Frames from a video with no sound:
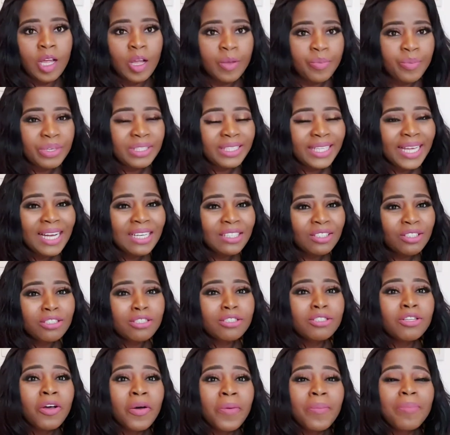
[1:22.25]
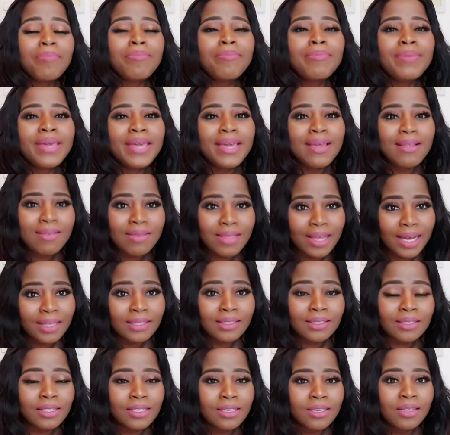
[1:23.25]
but that does not mean
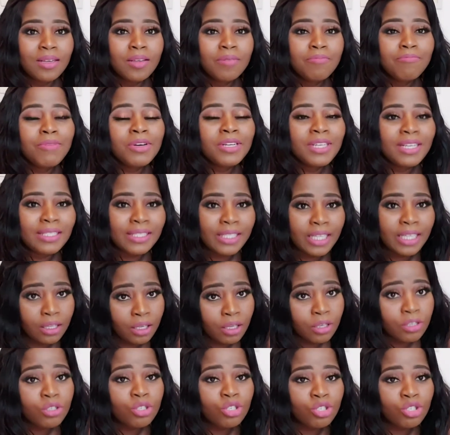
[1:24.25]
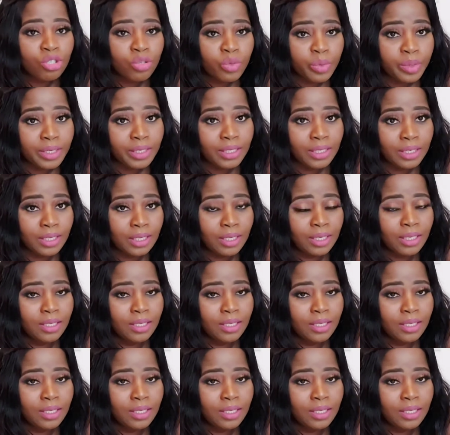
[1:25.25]
that mothers cannot do it.